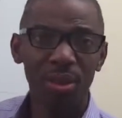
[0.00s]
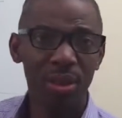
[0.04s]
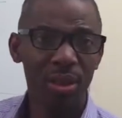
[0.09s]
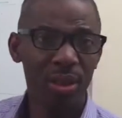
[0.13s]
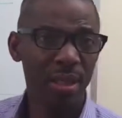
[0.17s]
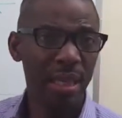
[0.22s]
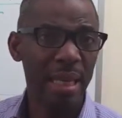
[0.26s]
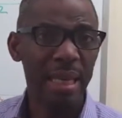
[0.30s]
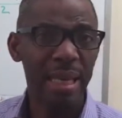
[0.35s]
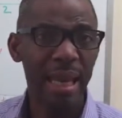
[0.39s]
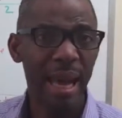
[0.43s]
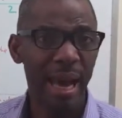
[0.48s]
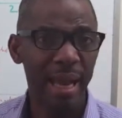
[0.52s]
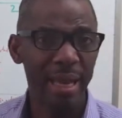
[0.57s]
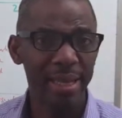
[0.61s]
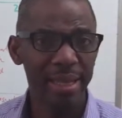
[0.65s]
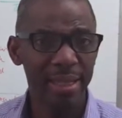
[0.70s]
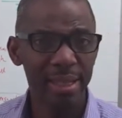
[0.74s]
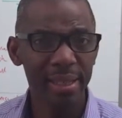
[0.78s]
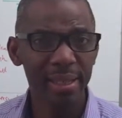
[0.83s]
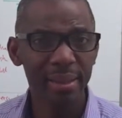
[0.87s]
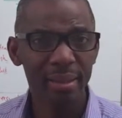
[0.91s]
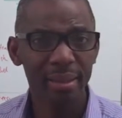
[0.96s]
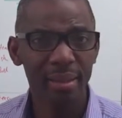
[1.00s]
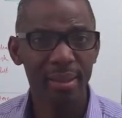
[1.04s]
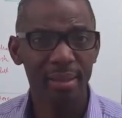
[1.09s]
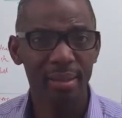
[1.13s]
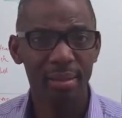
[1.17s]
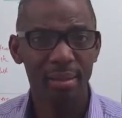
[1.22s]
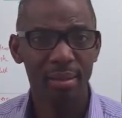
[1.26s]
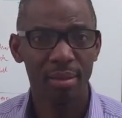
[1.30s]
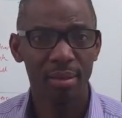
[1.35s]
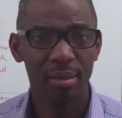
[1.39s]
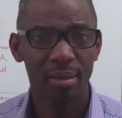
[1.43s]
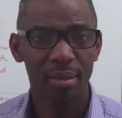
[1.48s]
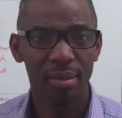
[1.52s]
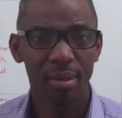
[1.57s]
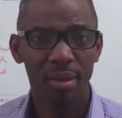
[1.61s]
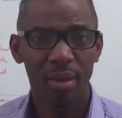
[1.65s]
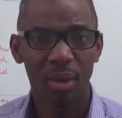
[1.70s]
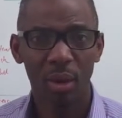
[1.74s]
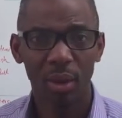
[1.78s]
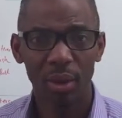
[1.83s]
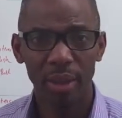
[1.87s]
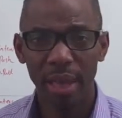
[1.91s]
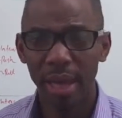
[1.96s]
seek ideas.
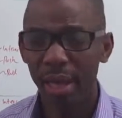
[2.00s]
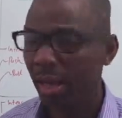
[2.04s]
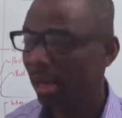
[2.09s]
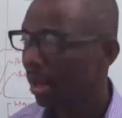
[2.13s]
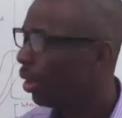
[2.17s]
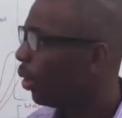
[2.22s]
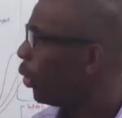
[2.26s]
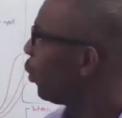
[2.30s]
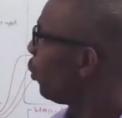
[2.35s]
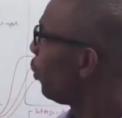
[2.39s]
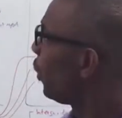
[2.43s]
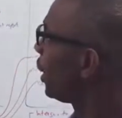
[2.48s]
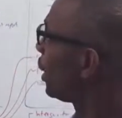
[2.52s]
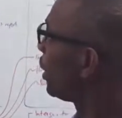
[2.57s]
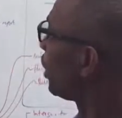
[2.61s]
Okay? We